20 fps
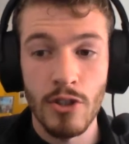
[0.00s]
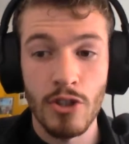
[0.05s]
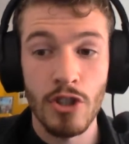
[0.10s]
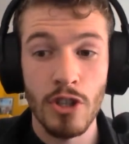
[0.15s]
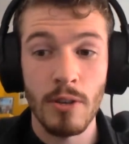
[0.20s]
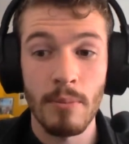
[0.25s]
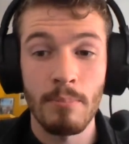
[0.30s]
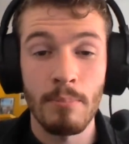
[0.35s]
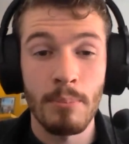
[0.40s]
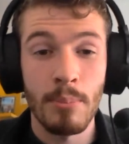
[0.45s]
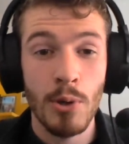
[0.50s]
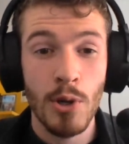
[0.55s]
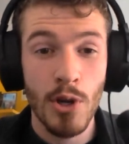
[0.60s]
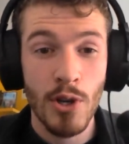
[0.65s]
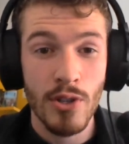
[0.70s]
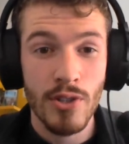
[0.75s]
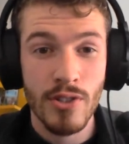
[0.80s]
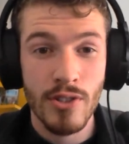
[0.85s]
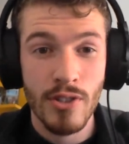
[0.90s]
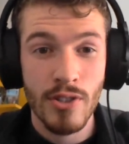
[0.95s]
to
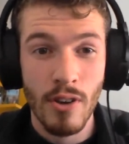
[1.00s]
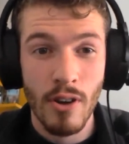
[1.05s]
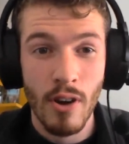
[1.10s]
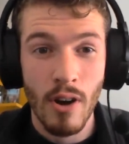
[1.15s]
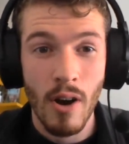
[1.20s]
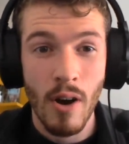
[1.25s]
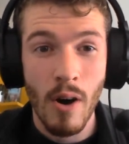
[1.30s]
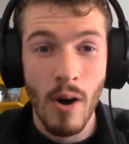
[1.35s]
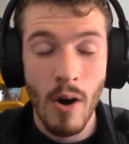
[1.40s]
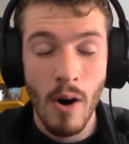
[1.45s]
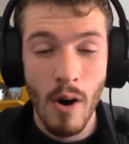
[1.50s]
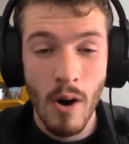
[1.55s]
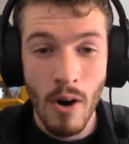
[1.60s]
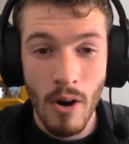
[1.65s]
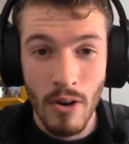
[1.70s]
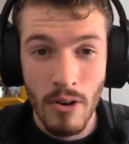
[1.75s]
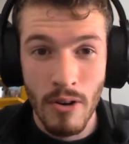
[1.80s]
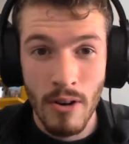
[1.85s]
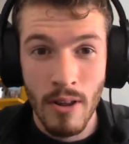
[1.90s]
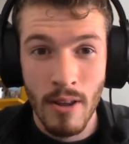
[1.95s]
put
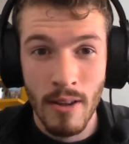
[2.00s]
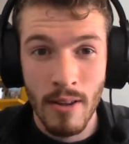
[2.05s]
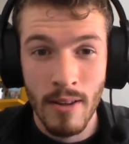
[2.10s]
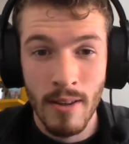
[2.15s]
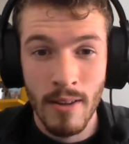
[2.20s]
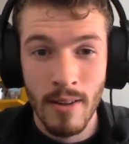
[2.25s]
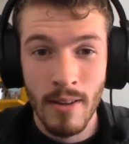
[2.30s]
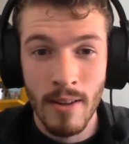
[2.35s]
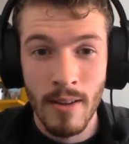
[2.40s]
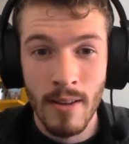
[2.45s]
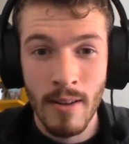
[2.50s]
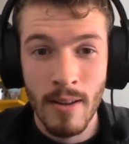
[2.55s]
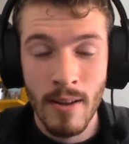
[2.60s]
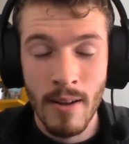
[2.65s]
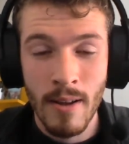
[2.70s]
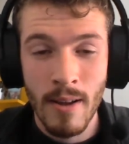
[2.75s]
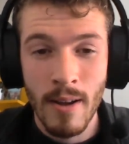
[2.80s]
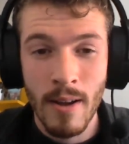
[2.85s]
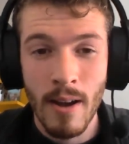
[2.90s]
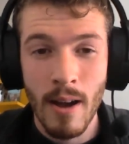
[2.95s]
on.
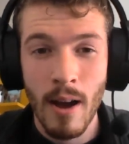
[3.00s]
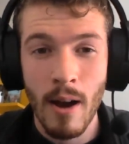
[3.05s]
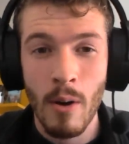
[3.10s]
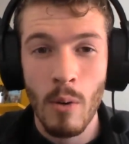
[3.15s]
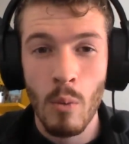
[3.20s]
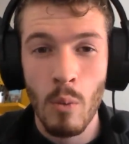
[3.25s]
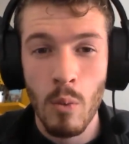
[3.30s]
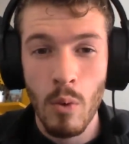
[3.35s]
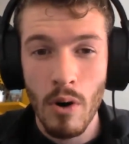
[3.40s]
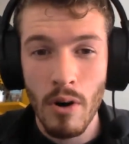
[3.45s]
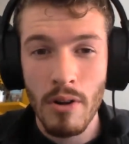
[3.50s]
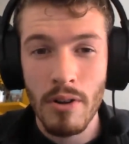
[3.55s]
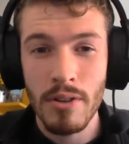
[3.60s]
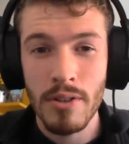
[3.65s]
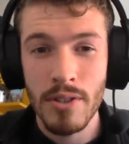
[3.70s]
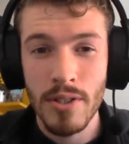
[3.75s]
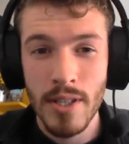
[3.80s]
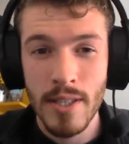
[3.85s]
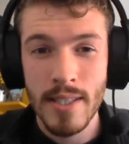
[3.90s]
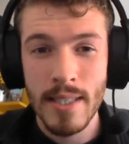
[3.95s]
What
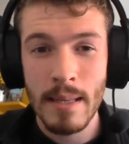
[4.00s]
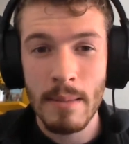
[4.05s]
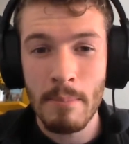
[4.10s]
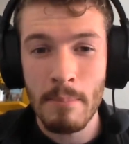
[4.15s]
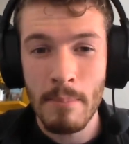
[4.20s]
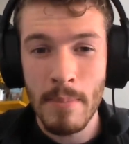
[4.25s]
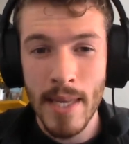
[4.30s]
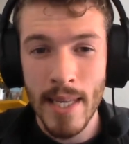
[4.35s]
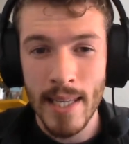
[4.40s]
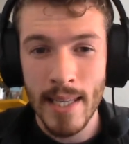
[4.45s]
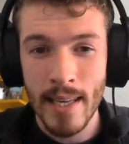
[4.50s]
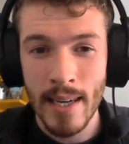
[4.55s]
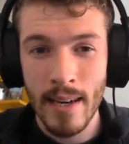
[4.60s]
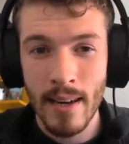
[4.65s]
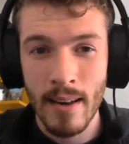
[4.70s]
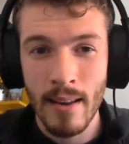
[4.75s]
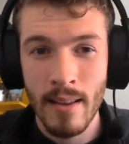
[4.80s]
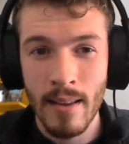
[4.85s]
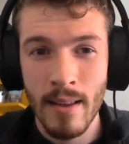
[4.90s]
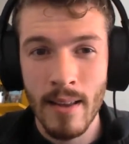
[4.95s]
does it
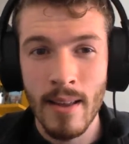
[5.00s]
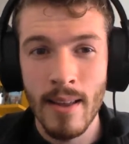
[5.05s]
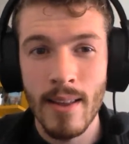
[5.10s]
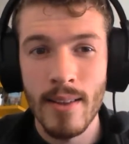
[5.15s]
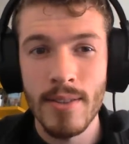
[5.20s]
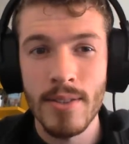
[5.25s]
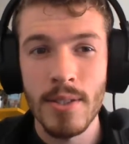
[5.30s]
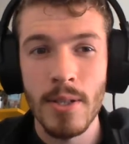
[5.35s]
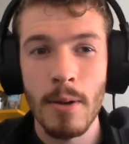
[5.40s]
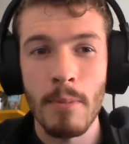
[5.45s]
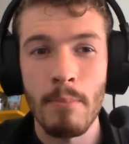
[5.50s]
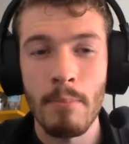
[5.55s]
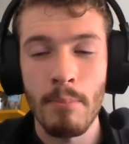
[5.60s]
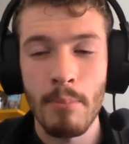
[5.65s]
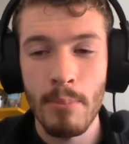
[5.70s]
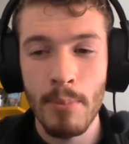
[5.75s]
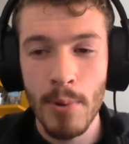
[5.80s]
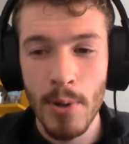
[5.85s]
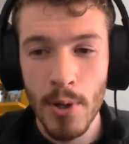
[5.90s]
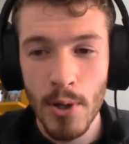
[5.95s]
mean to
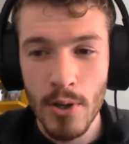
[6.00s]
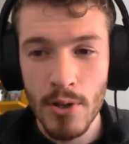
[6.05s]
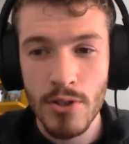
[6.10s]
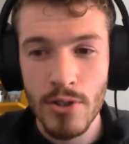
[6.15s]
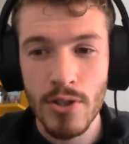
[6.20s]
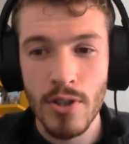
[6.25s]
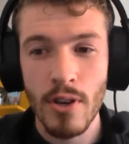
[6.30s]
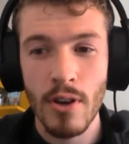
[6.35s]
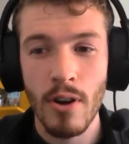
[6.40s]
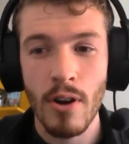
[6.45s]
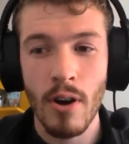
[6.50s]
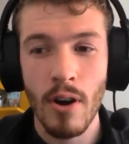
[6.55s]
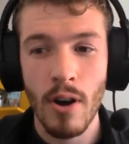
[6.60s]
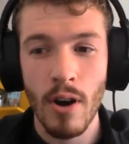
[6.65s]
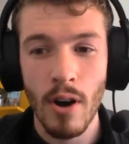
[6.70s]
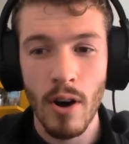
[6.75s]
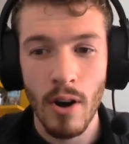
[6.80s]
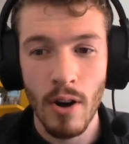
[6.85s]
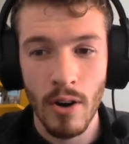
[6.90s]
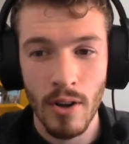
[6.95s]
put
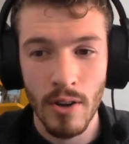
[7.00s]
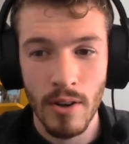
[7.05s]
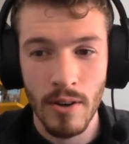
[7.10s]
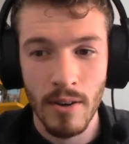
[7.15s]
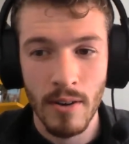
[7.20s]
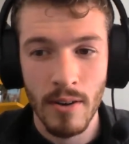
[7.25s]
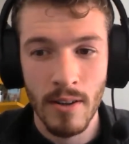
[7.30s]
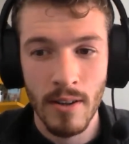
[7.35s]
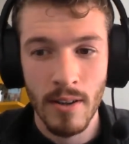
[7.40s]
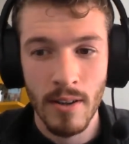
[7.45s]
on?